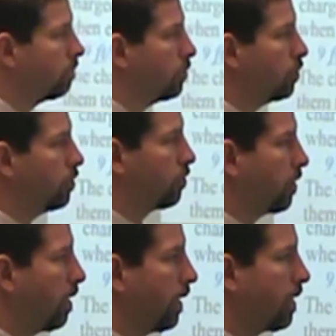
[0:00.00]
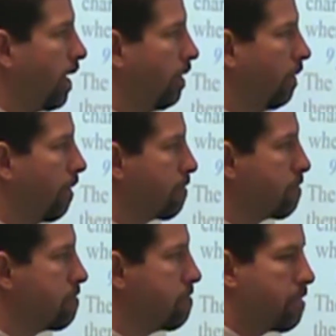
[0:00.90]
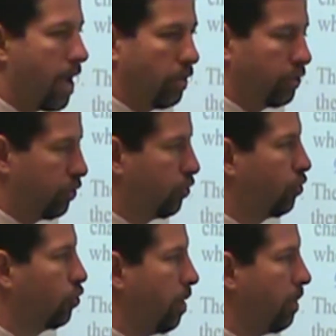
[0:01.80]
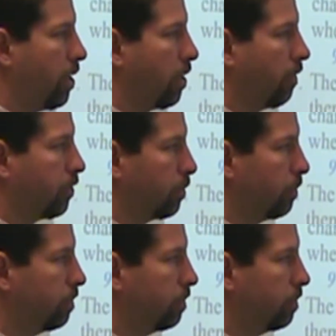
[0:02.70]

You're just sitting like that? That looks extremely uncomfortable.